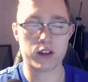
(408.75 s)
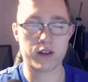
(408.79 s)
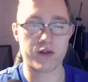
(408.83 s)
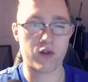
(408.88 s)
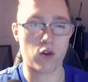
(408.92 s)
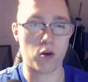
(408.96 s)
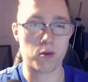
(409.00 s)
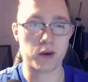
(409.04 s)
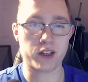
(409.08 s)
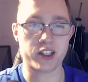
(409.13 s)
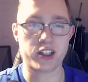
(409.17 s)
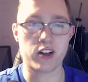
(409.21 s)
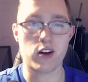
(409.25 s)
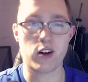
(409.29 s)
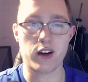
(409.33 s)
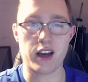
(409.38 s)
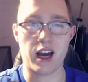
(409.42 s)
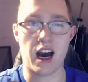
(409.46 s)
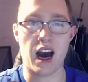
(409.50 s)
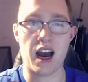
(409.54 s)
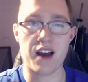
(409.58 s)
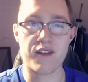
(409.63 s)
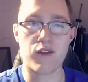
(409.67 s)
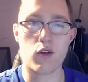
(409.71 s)
the formation? Oh
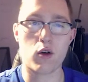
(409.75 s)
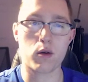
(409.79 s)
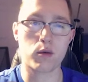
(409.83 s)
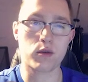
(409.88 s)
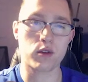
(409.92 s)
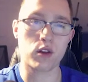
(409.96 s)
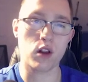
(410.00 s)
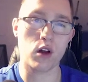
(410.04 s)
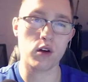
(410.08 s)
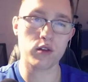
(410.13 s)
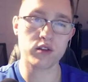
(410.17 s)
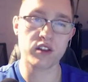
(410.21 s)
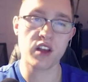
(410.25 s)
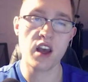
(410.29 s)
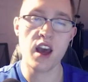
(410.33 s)
yeah, I-form close.